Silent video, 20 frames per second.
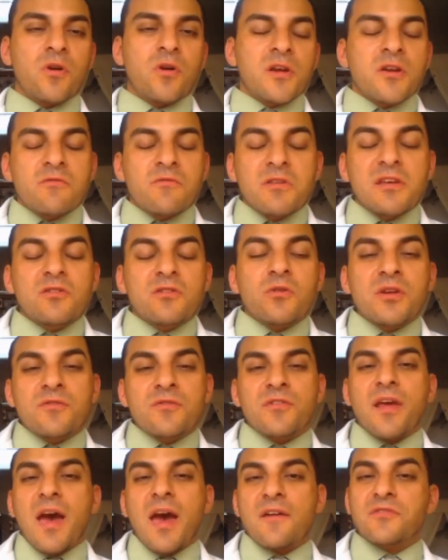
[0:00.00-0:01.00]
You really don't even
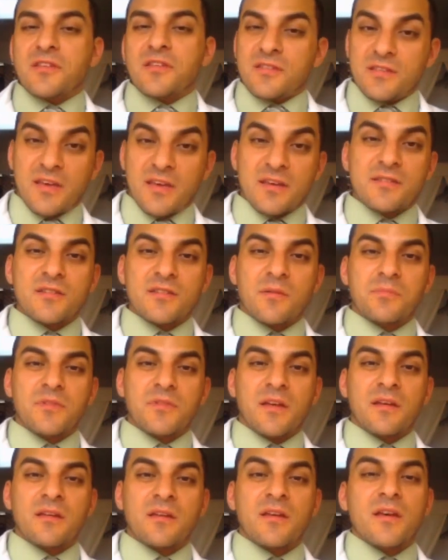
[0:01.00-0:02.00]
have to say
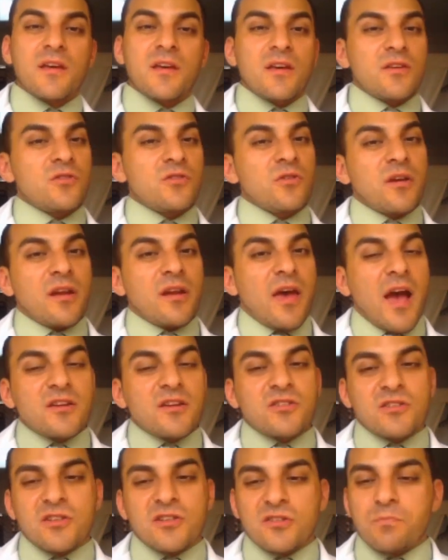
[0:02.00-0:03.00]
something. You could
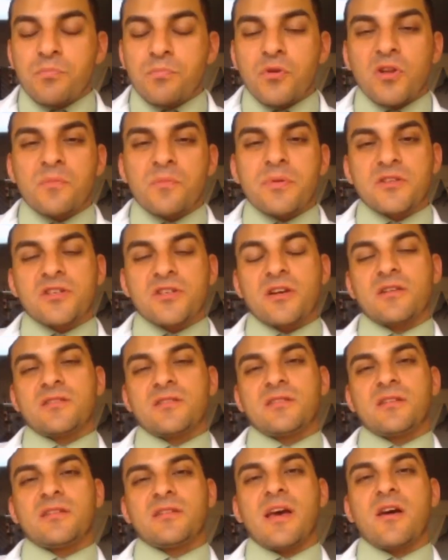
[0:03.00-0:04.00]
actually just pull up a chair and
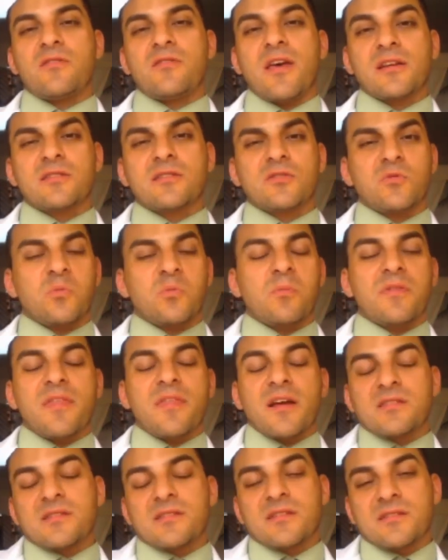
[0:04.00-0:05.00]
sit down next to them, and that
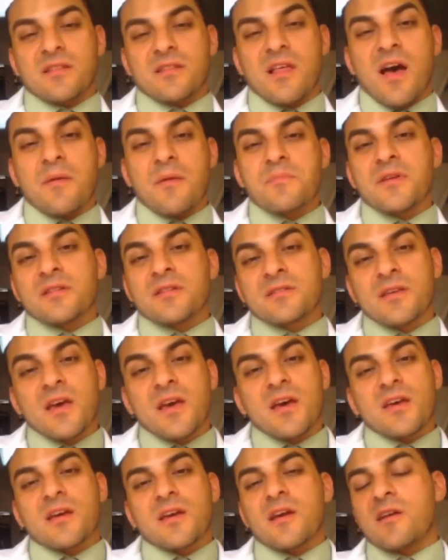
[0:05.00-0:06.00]
says a lot. It means,
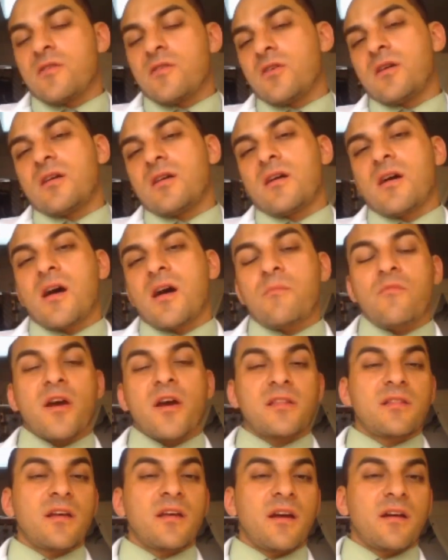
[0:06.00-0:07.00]
you know, I'm right
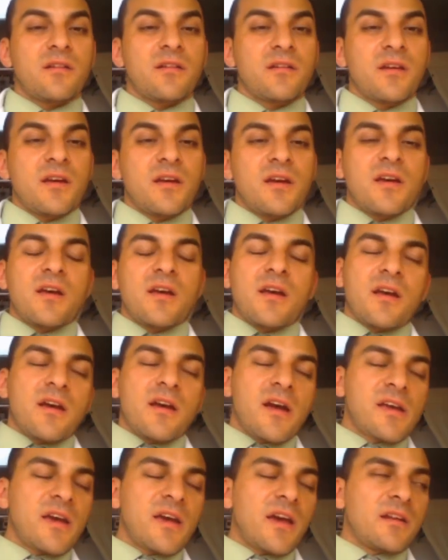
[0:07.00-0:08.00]
there.
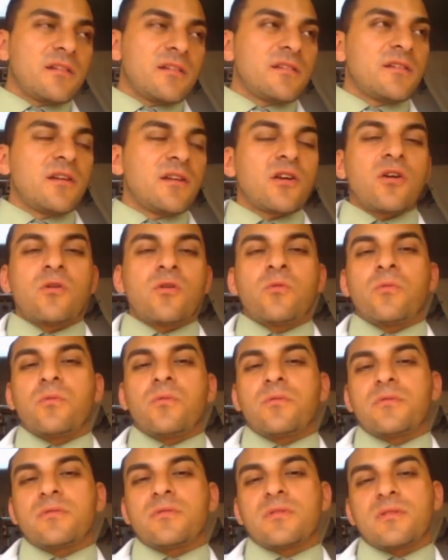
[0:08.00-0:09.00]
Again, you know,
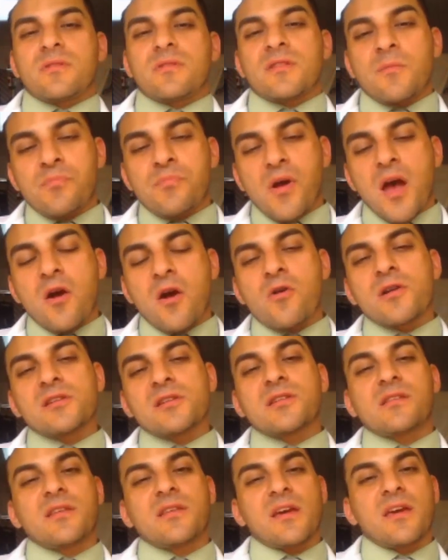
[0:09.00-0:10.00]
the priority is to
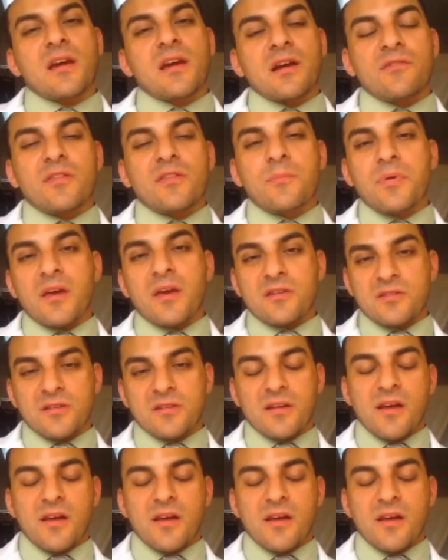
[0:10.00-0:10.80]
take care of the patient.